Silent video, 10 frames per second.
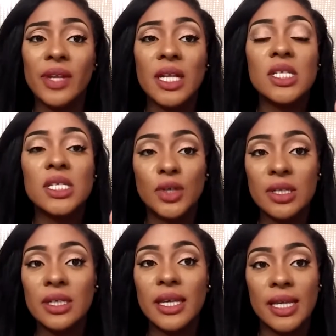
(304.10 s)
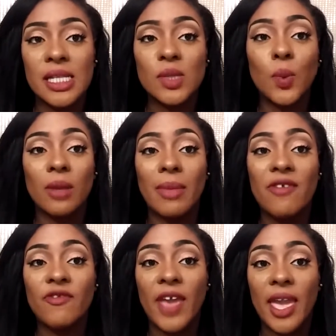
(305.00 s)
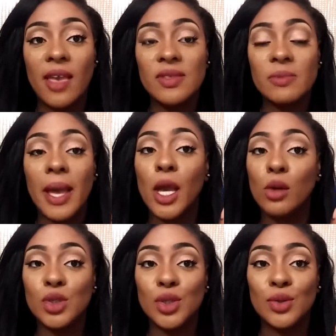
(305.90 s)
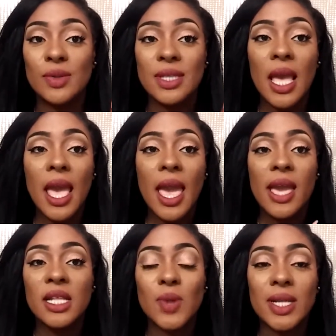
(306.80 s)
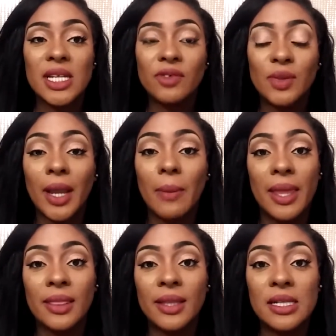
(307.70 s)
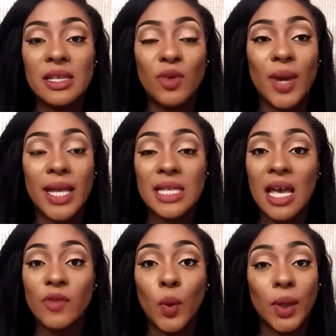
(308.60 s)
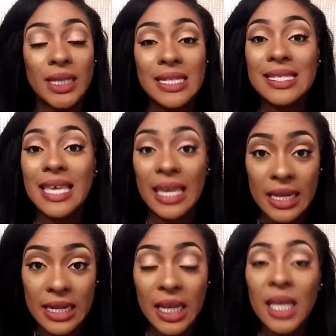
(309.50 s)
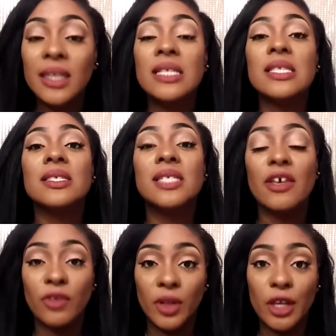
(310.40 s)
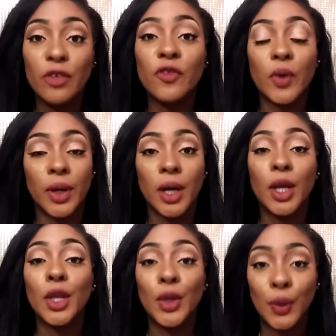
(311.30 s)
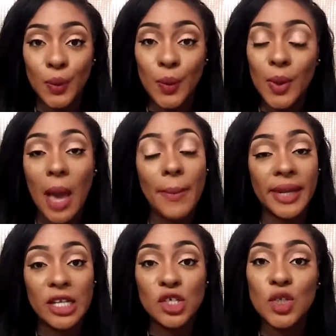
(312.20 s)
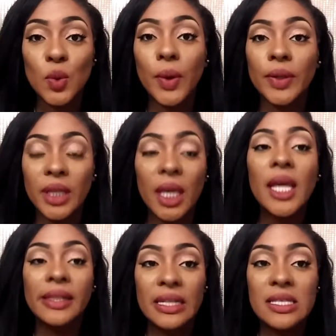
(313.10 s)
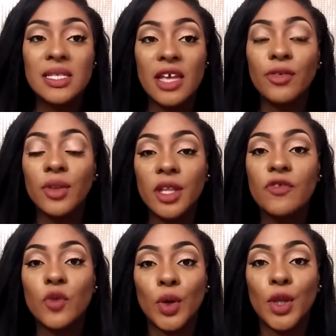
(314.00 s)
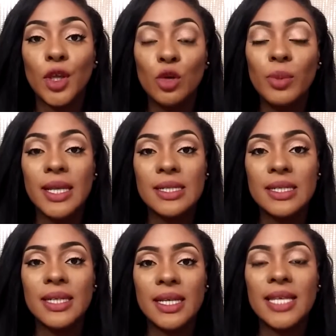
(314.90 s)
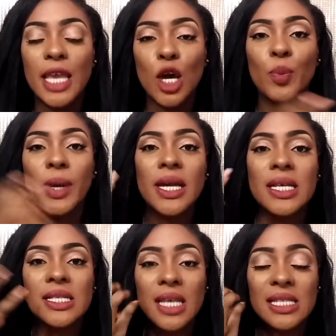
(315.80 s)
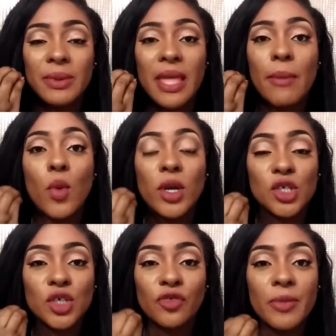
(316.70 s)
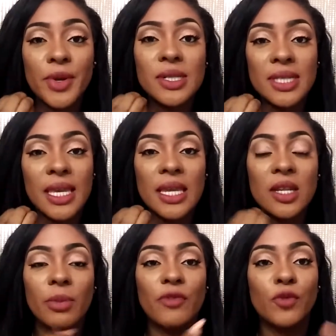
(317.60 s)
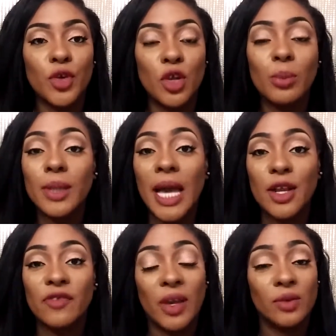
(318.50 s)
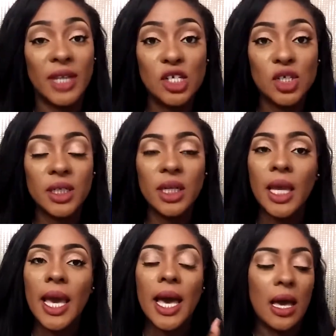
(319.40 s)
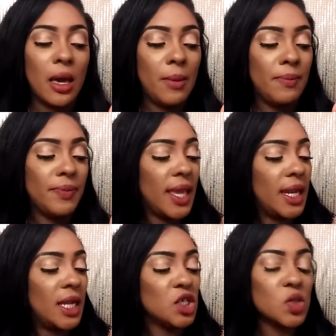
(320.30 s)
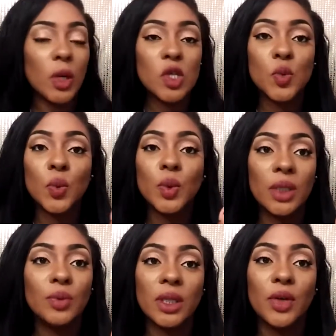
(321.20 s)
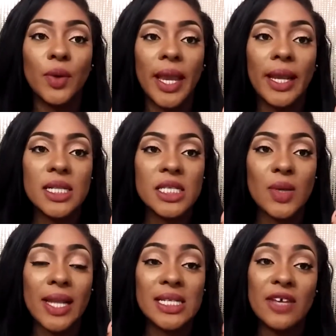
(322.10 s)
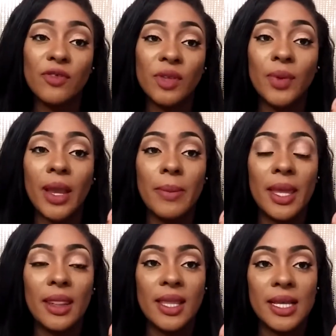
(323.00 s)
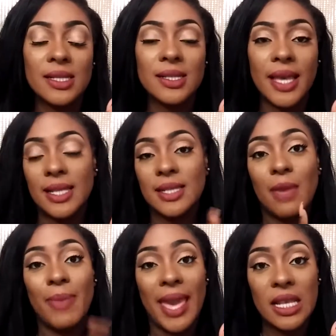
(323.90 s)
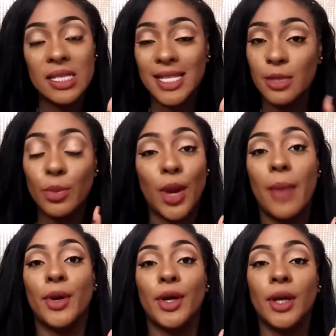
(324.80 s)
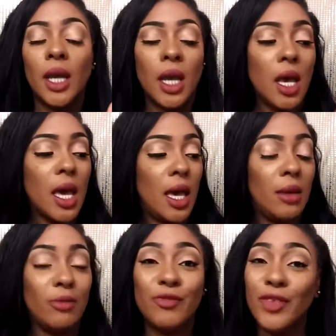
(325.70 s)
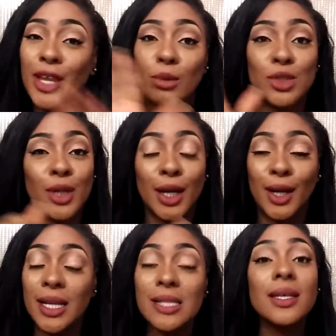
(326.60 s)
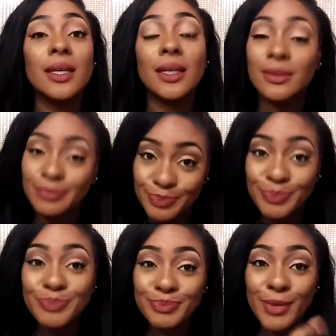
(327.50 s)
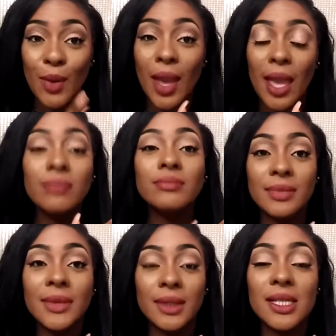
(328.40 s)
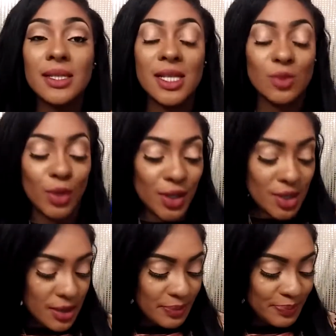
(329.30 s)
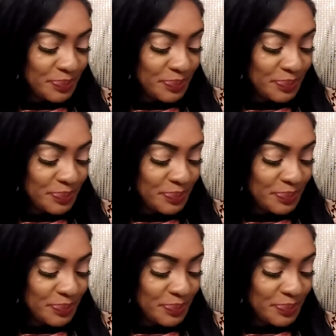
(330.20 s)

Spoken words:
it. It seriously is one of my faves, my go-tos, And so I definitely recommend this if you guys have oily skin. This is definitely for you. Combination to oily, this is definitely for you because it does help suck some of that moisture from your skin before you apply your foundation. And it just works really, really great. So I definitely recommend this as a base, as a primer. Forget what you heard, it's good. Okay, this works.